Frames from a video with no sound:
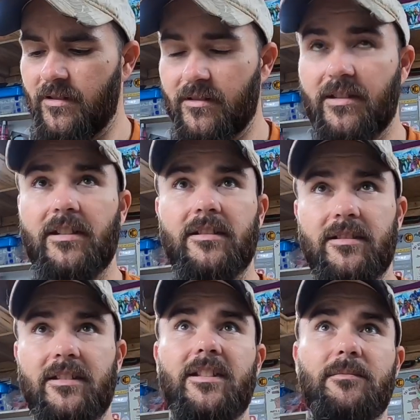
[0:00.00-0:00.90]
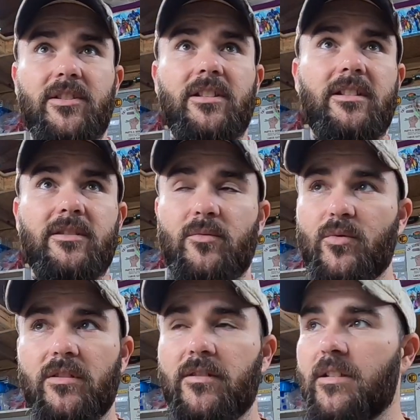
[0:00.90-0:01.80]
CNC machines or
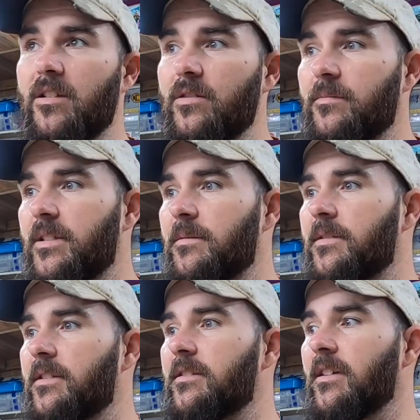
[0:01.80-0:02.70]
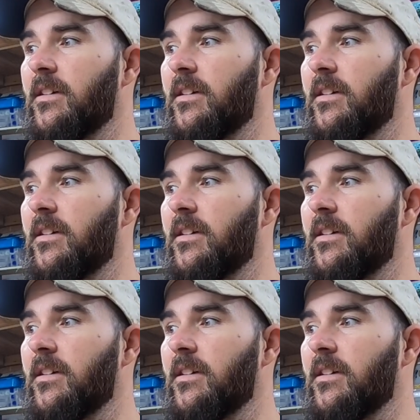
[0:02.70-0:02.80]
whatever they call them damn things,